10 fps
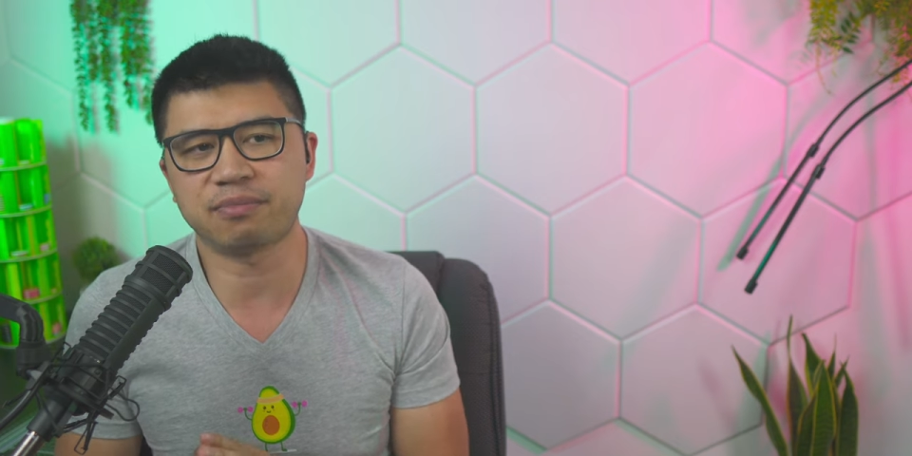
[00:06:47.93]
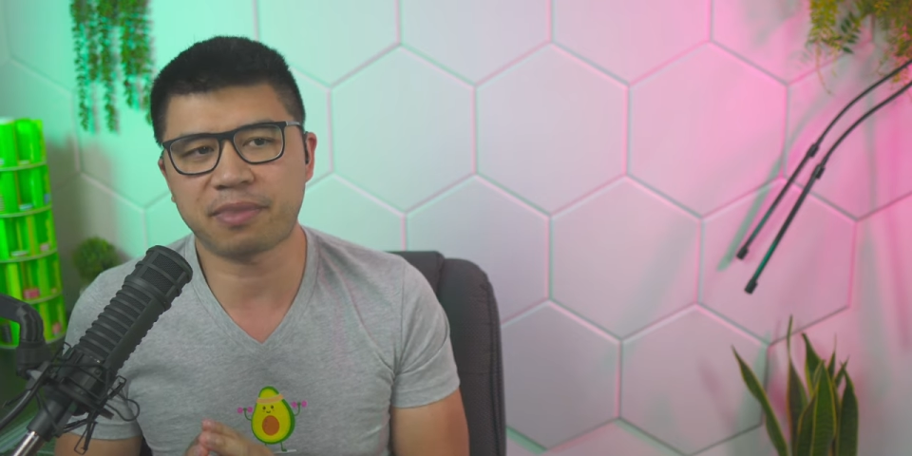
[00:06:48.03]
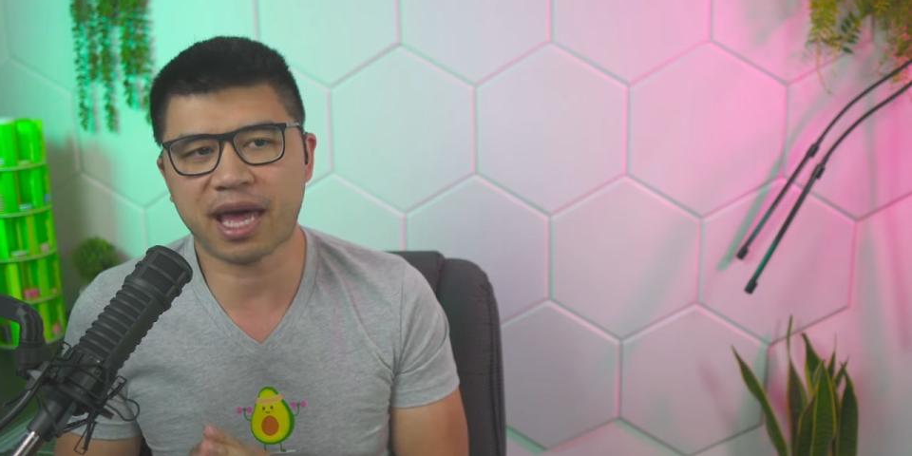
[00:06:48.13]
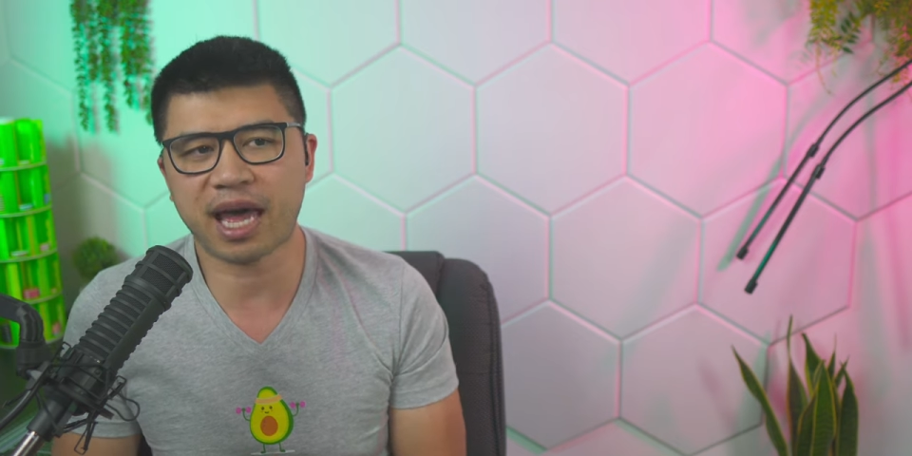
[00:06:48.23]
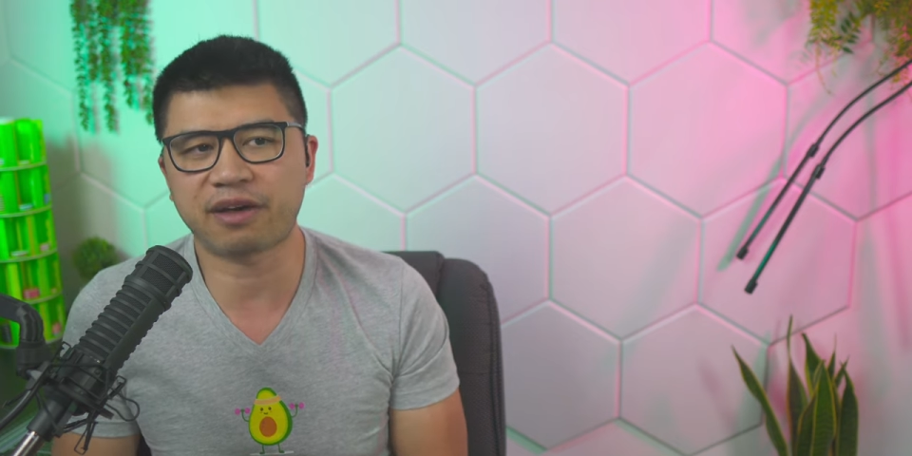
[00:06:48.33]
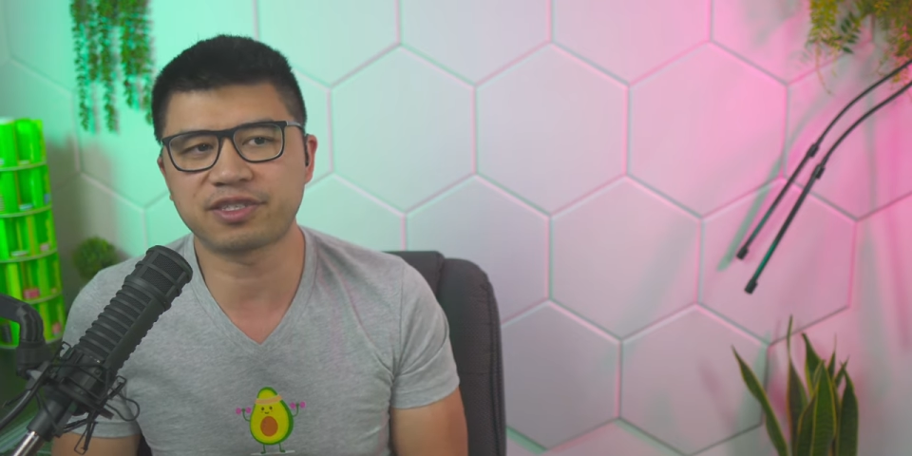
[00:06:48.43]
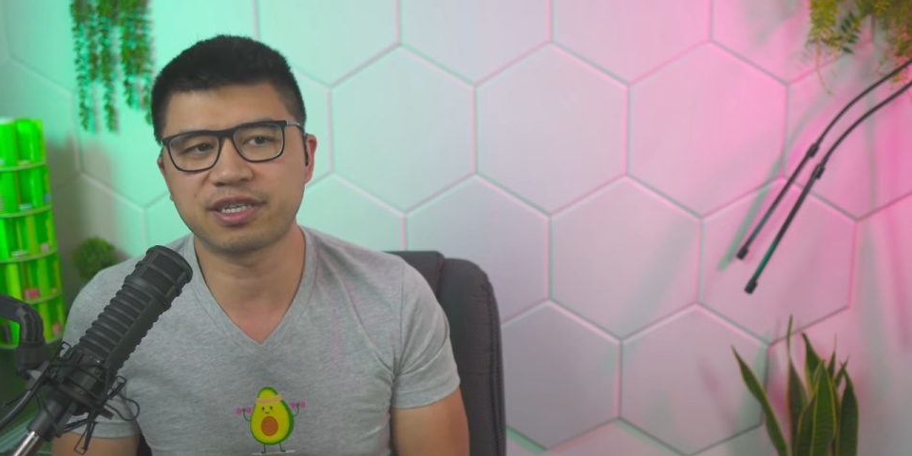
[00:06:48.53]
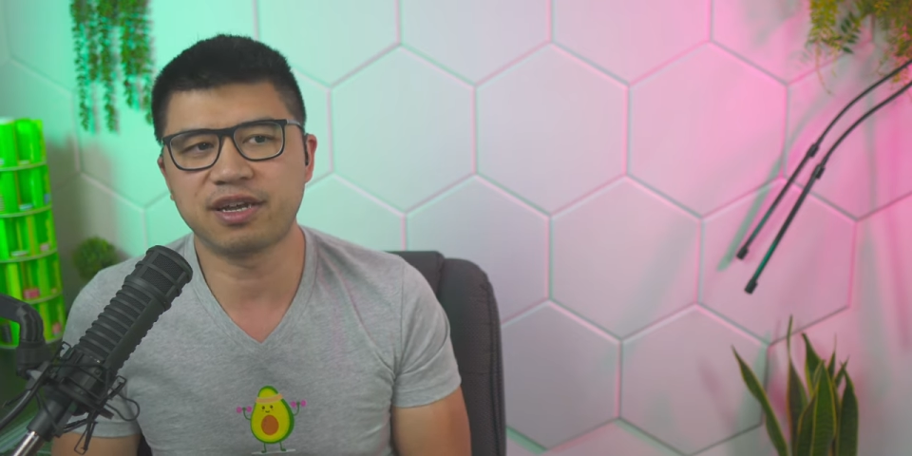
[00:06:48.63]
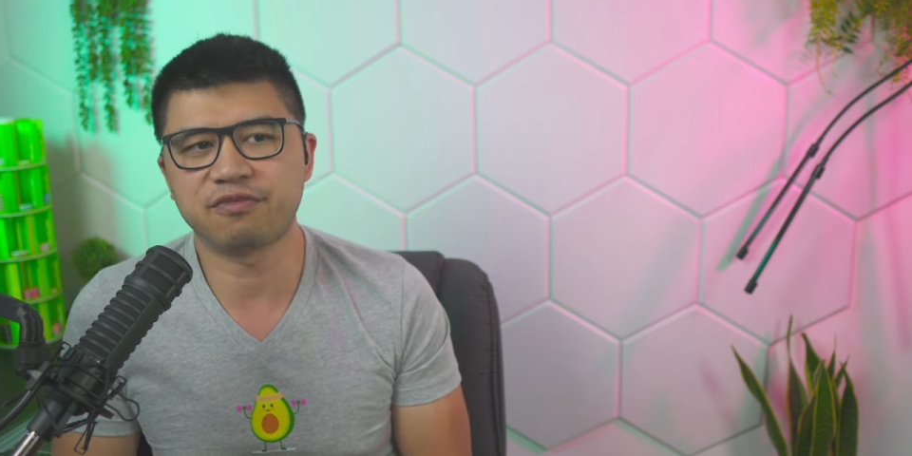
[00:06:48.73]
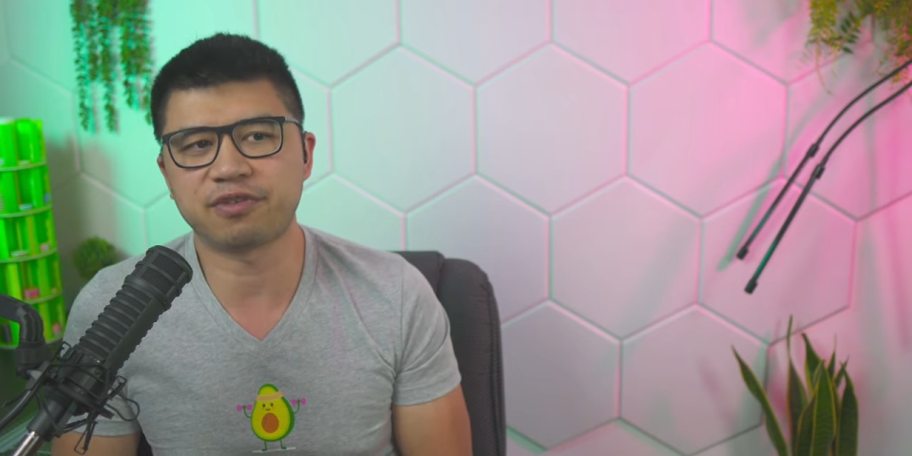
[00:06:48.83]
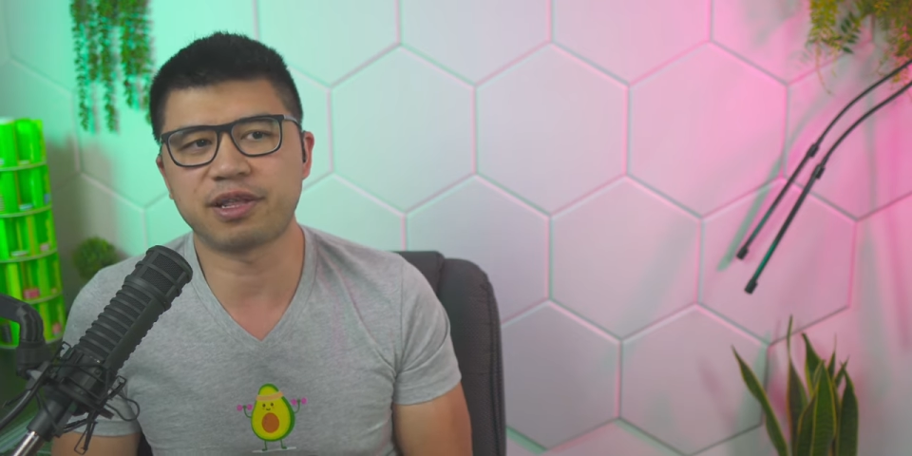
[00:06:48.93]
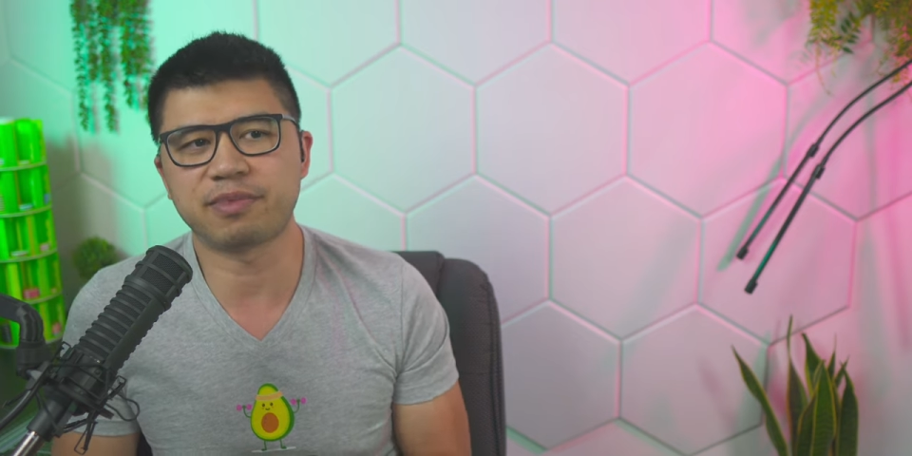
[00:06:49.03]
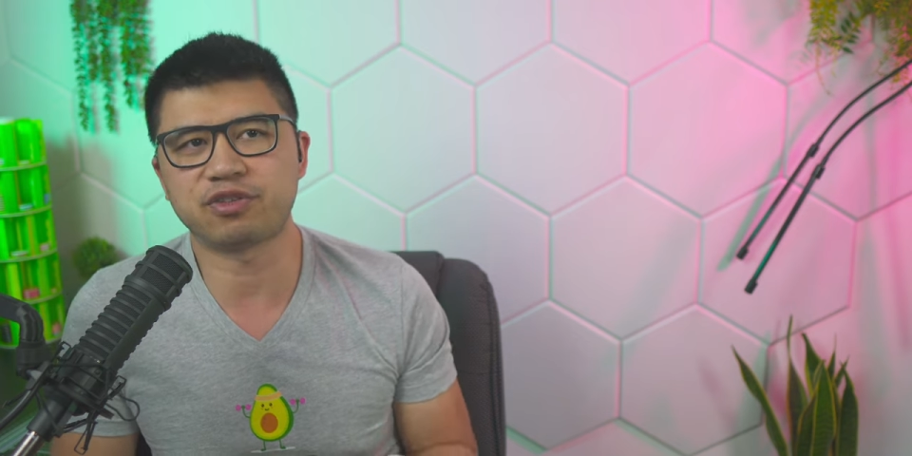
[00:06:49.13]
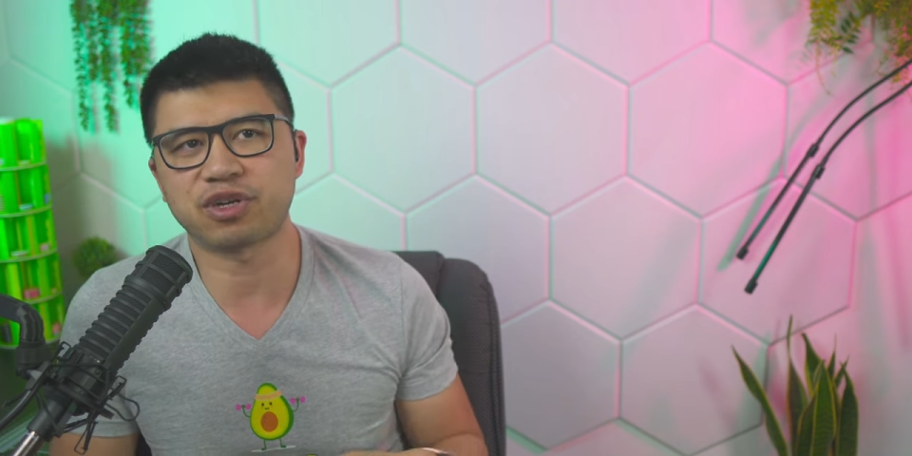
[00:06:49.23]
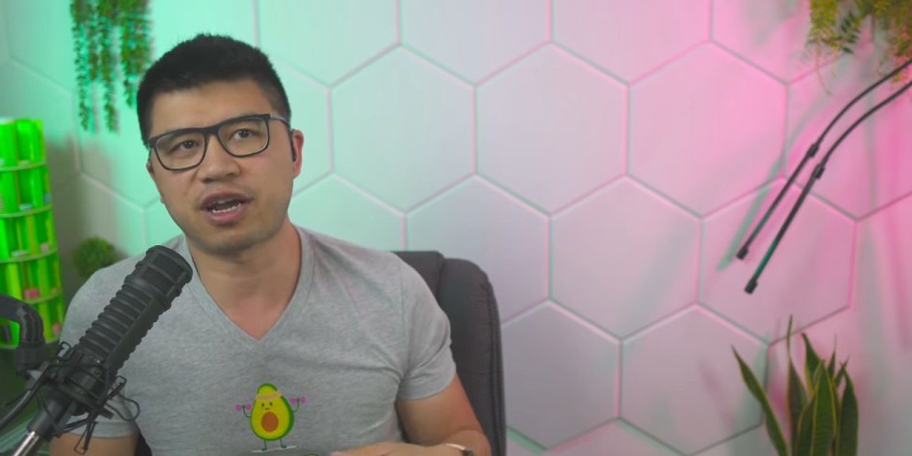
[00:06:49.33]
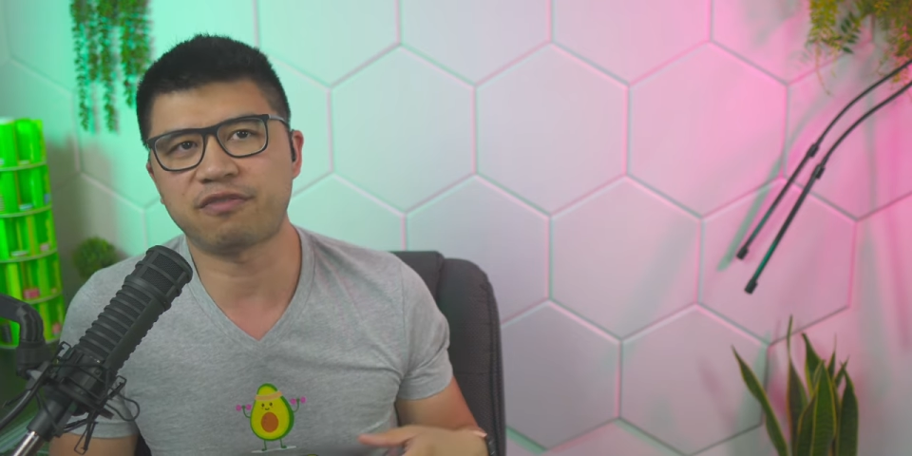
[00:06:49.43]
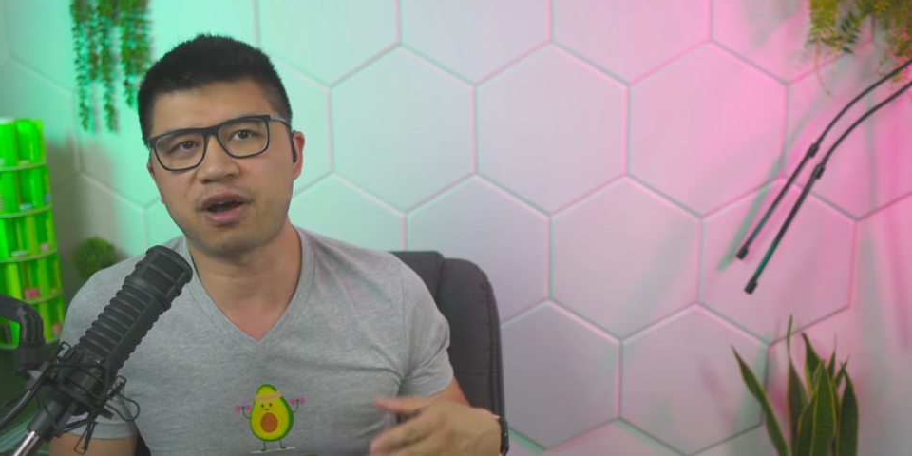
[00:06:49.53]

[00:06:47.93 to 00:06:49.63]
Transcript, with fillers: paths for them to drive